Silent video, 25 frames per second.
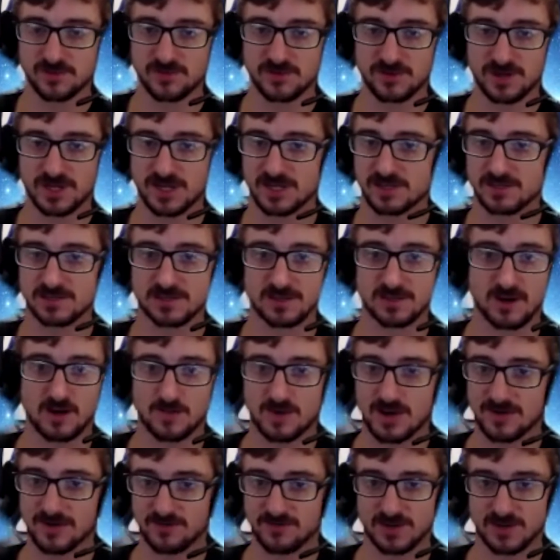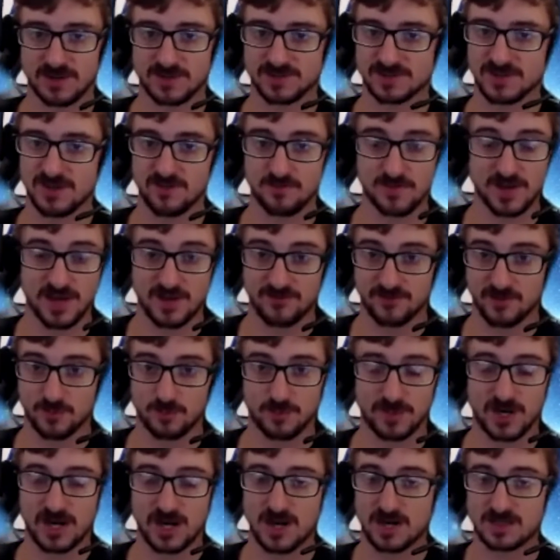friends and all my friends I've met
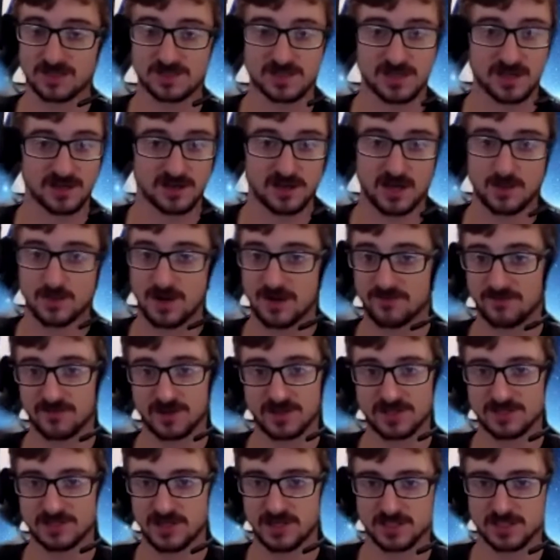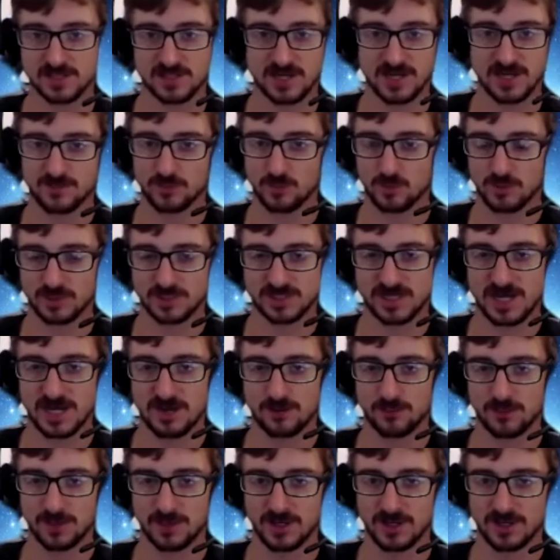from boxing and all my friends I train Muay
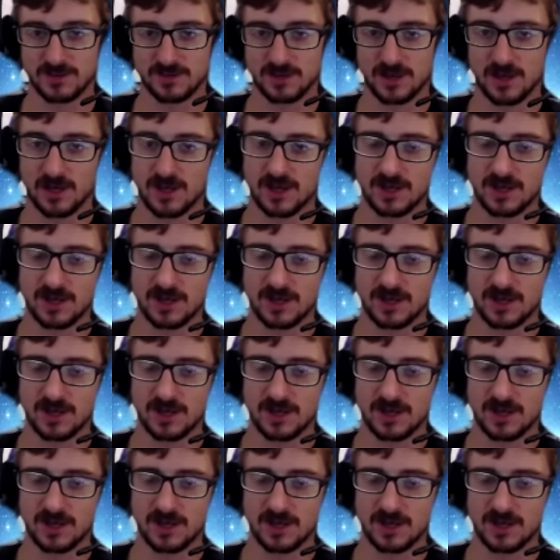Thai with.